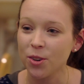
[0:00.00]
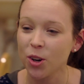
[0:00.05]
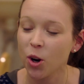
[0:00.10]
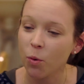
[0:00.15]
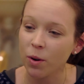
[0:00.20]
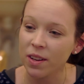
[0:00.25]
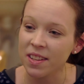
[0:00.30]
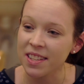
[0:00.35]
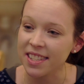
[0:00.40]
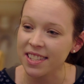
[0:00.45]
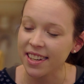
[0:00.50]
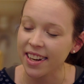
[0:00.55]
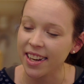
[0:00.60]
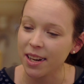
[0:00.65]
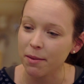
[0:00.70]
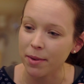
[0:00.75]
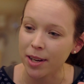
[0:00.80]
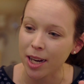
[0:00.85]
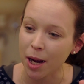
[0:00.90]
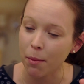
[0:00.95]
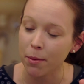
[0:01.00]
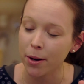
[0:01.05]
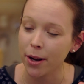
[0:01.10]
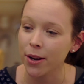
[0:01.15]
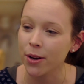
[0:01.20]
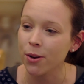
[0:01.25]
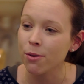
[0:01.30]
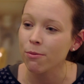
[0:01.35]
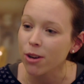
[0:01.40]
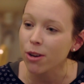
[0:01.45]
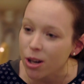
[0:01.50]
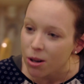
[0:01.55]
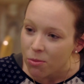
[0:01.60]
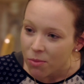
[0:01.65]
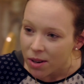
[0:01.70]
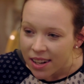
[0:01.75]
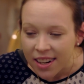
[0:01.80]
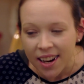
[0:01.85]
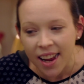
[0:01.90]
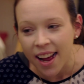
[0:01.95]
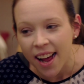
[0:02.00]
No one's going to be coming in your room at